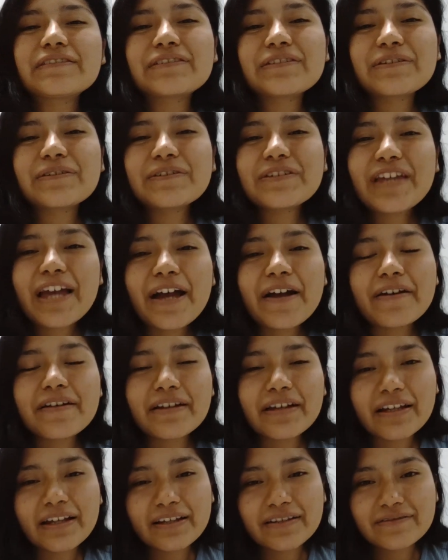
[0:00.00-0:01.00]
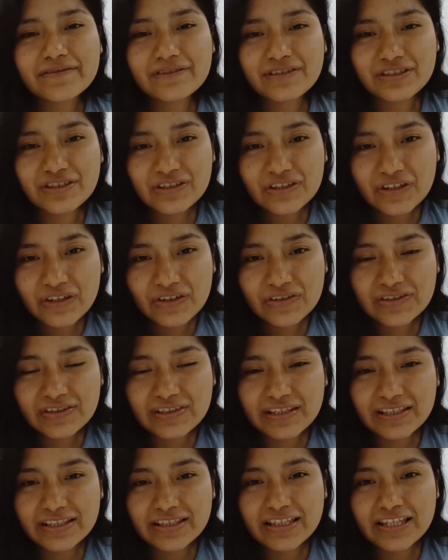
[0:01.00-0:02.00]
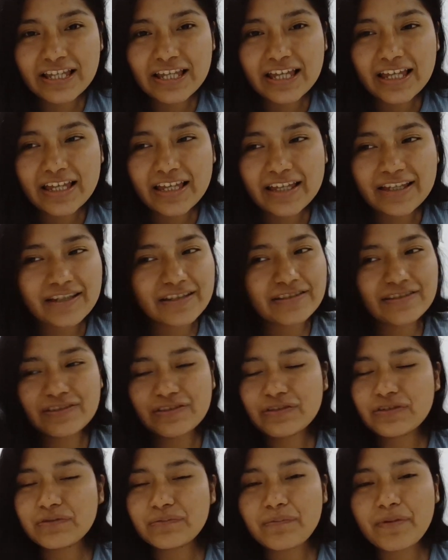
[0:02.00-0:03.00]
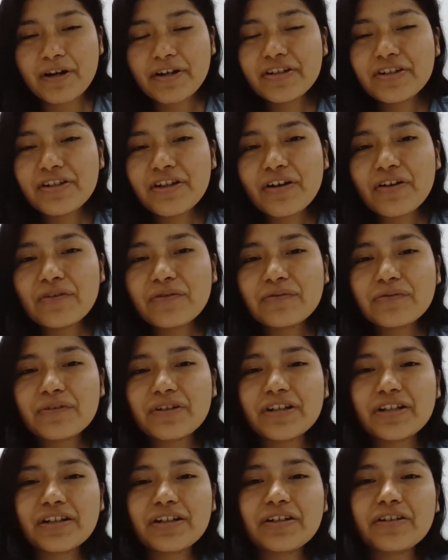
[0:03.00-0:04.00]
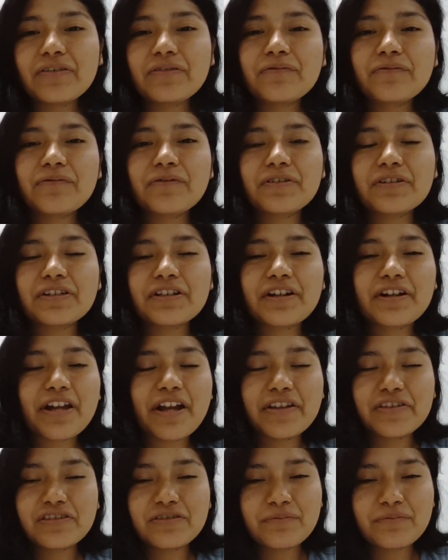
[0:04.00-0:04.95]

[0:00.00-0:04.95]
So yeah, and chitosan is very known for their